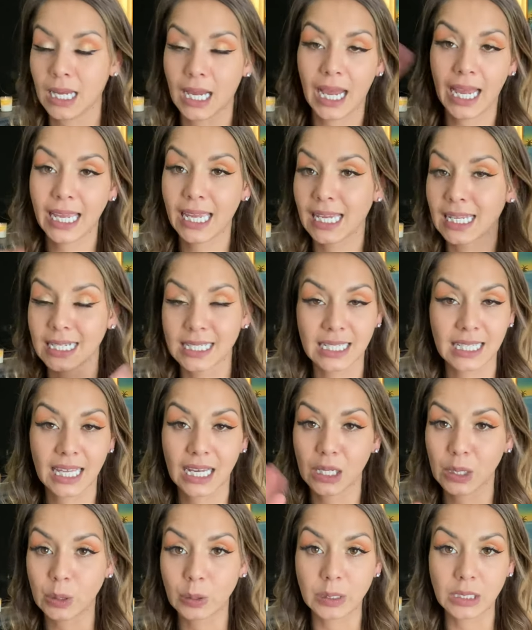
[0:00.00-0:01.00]
I get into
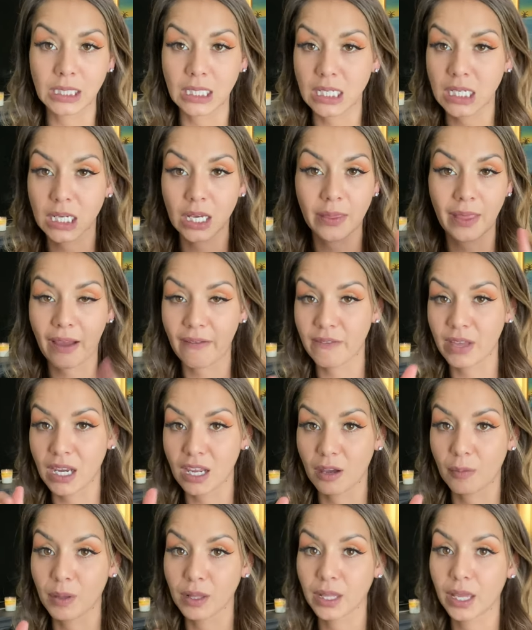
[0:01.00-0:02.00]
that whole detail in that
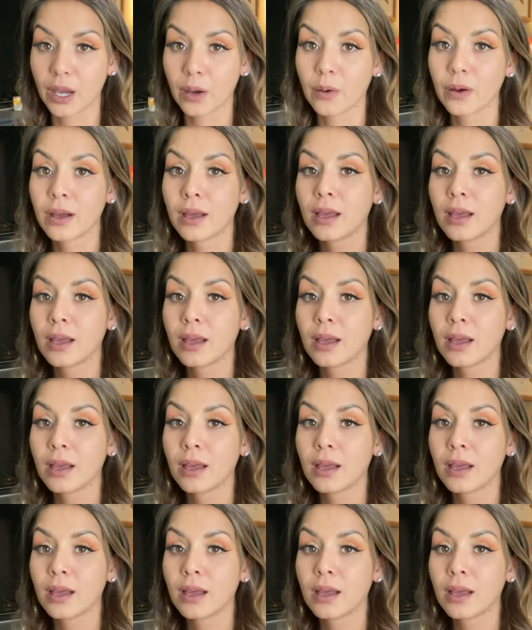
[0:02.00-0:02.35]
video below.